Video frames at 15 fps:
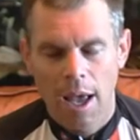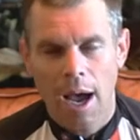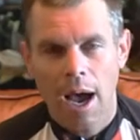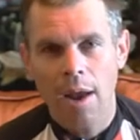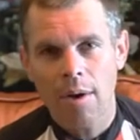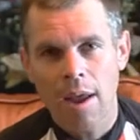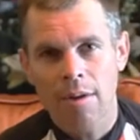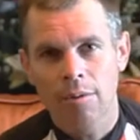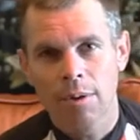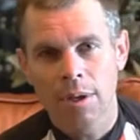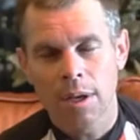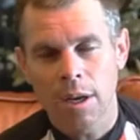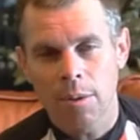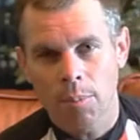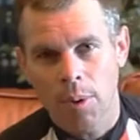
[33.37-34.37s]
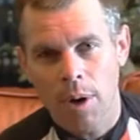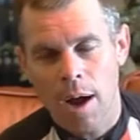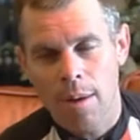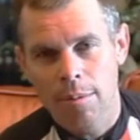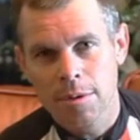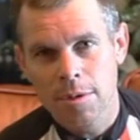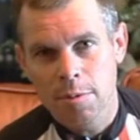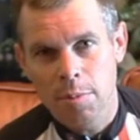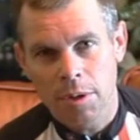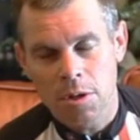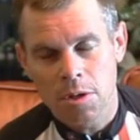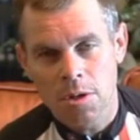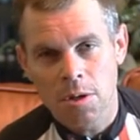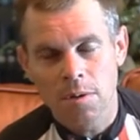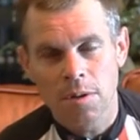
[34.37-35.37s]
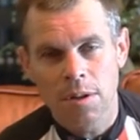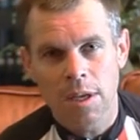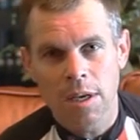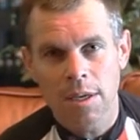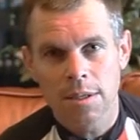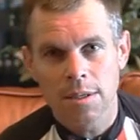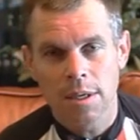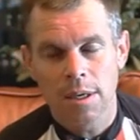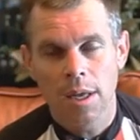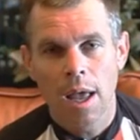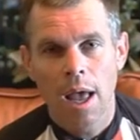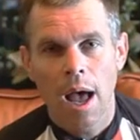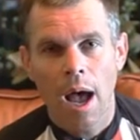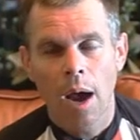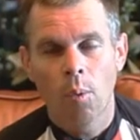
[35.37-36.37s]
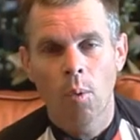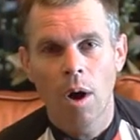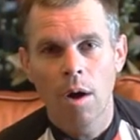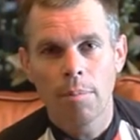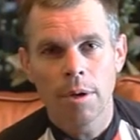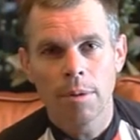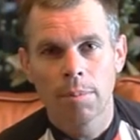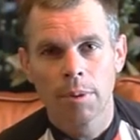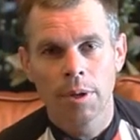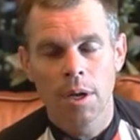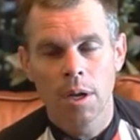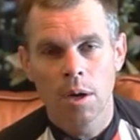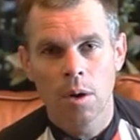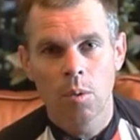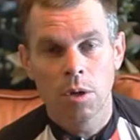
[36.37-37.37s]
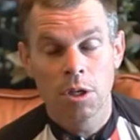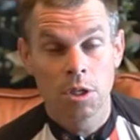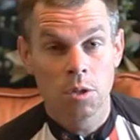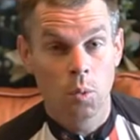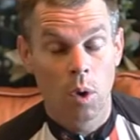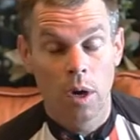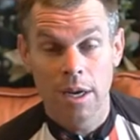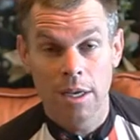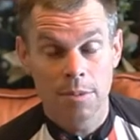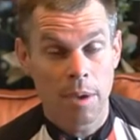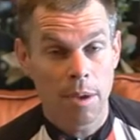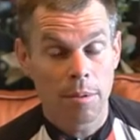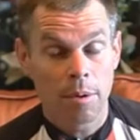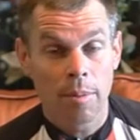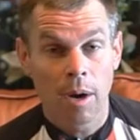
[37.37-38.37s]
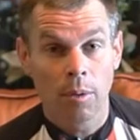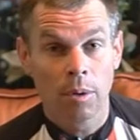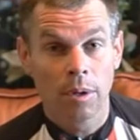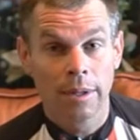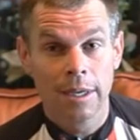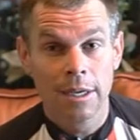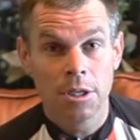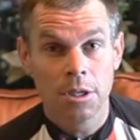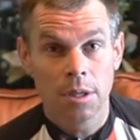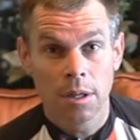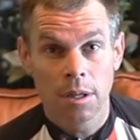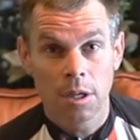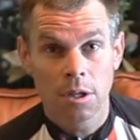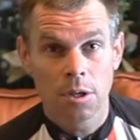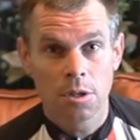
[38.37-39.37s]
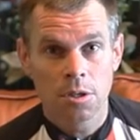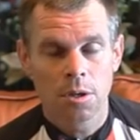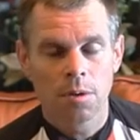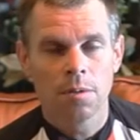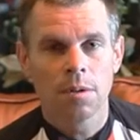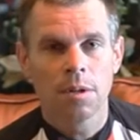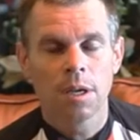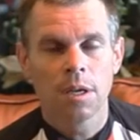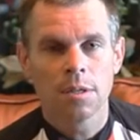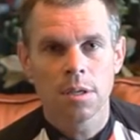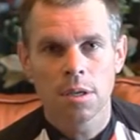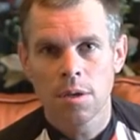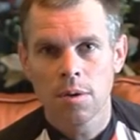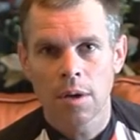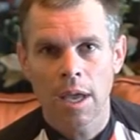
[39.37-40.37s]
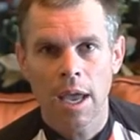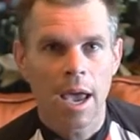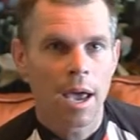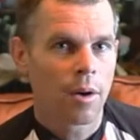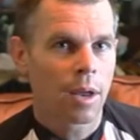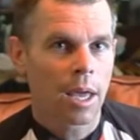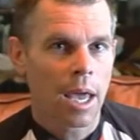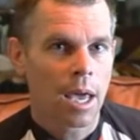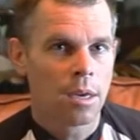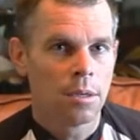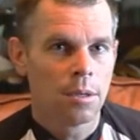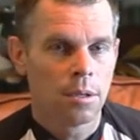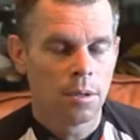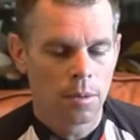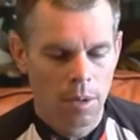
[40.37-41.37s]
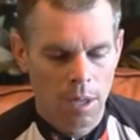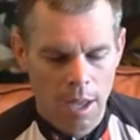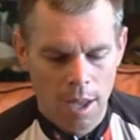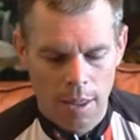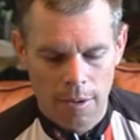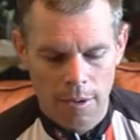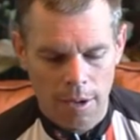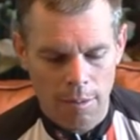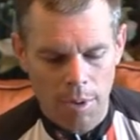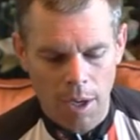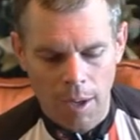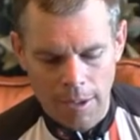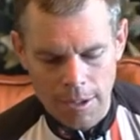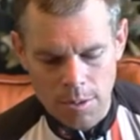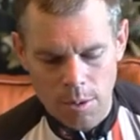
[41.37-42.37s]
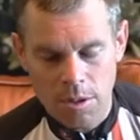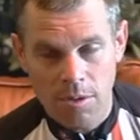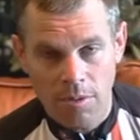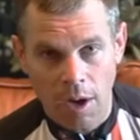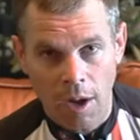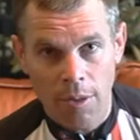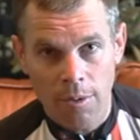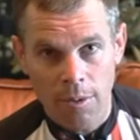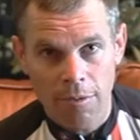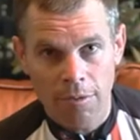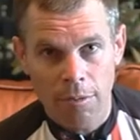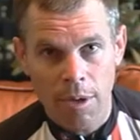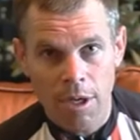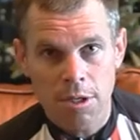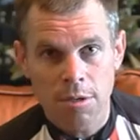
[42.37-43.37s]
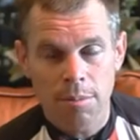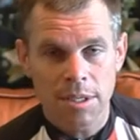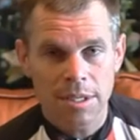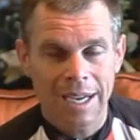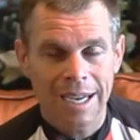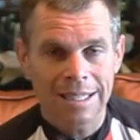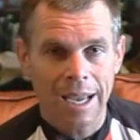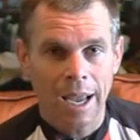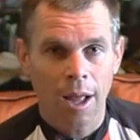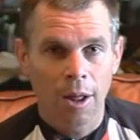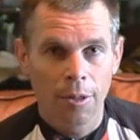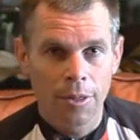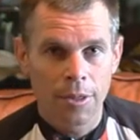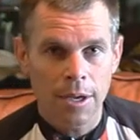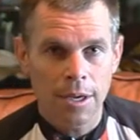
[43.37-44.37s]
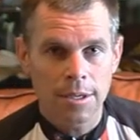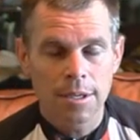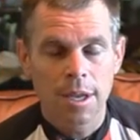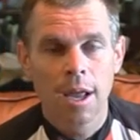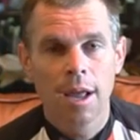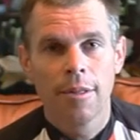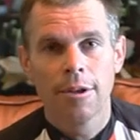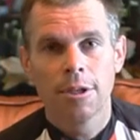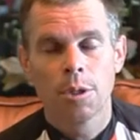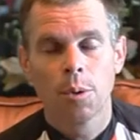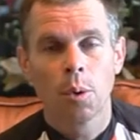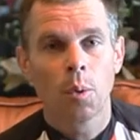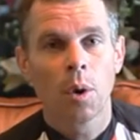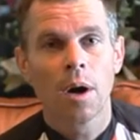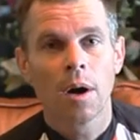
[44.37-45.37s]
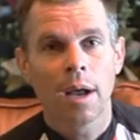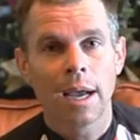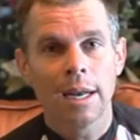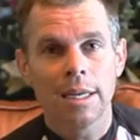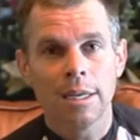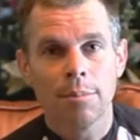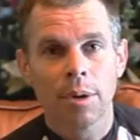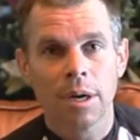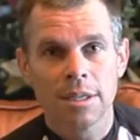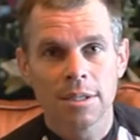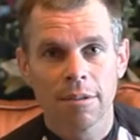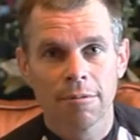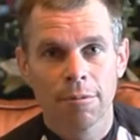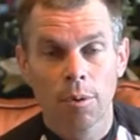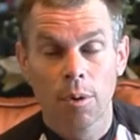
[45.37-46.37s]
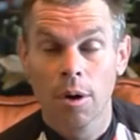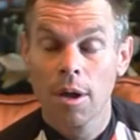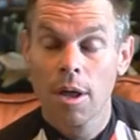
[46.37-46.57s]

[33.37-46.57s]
I don't have really any problems, but there's certain things that I want people to know, which is one is maybe my religion, that there's certain things that you can or can't do. There can be all sorts of other information besides health things that you would wear an ID bracelet for.